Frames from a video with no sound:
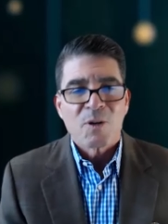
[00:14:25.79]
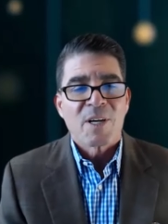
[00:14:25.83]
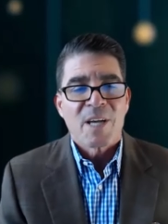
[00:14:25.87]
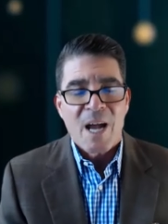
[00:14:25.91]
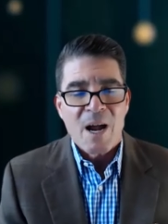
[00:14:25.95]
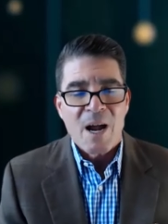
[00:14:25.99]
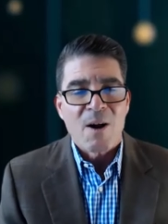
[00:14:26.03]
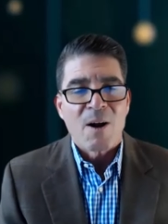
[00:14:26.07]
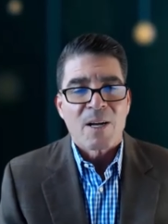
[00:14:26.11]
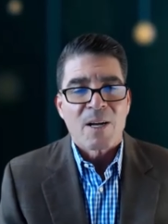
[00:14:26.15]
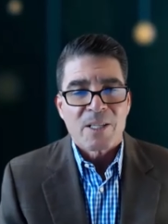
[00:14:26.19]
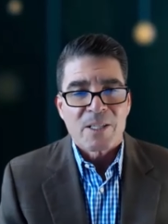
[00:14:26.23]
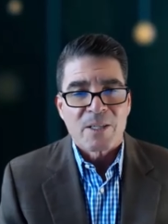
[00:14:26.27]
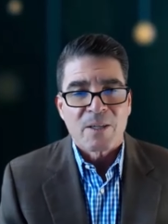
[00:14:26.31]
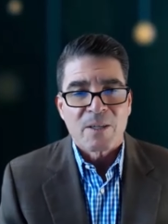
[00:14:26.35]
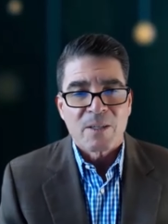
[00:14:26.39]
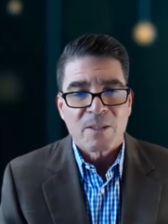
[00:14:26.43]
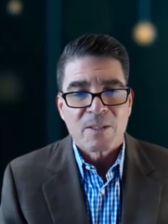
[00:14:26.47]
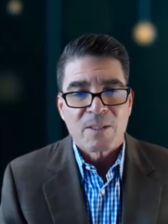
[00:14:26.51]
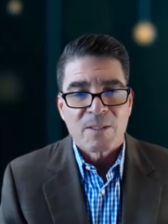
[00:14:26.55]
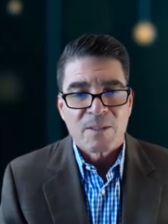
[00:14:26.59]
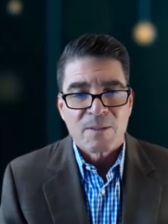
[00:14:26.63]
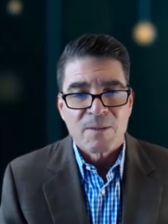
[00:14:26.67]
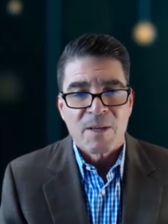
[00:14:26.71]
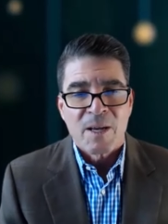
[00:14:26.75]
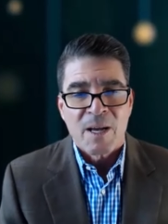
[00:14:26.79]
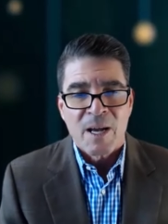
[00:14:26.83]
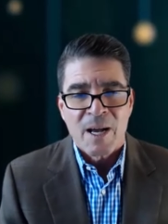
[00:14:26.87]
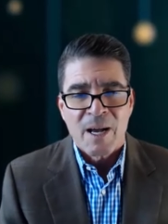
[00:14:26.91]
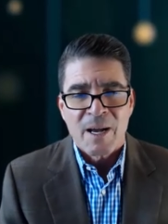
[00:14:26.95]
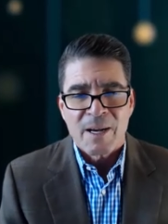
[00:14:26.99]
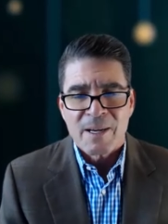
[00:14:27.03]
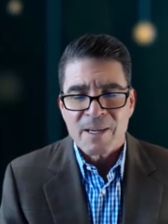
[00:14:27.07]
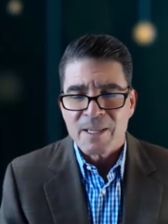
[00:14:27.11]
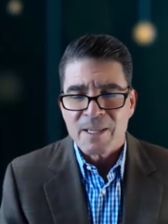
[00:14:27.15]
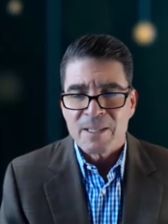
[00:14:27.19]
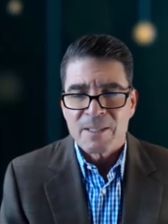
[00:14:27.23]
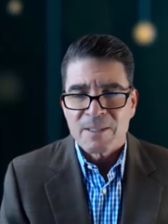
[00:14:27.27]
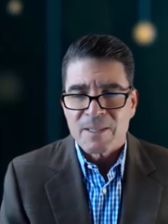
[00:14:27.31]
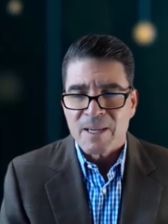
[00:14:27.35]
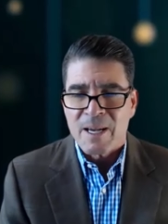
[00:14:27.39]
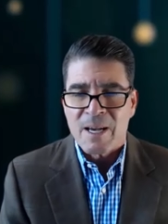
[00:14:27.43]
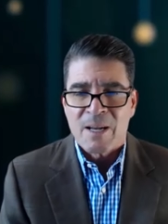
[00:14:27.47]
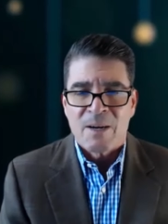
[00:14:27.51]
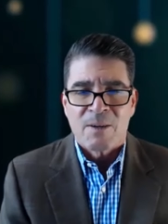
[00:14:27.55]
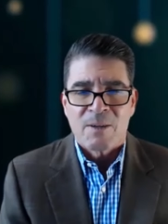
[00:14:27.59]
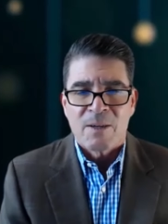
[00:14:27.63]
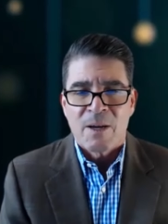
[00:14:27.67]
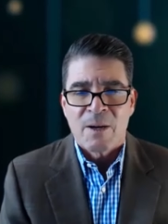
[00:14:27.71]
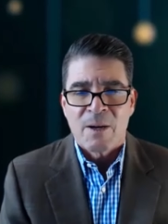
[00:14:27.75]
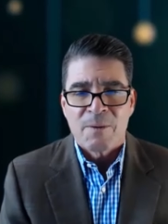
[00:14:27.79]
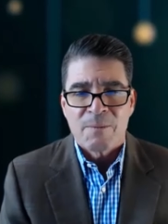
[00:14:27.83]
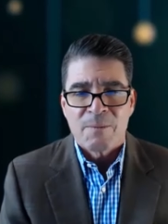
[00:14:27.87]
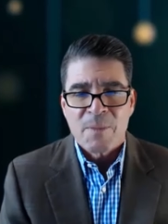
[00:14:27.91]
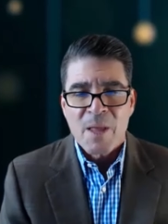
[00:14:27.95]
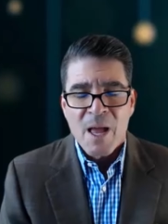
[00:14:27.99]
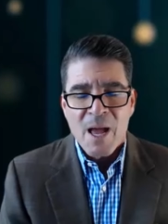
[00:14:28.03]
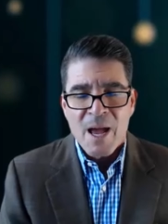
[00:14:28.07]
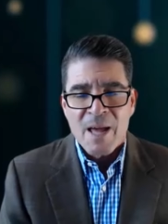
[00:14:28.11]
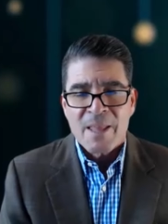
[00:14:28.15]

characters because uh, I don't know.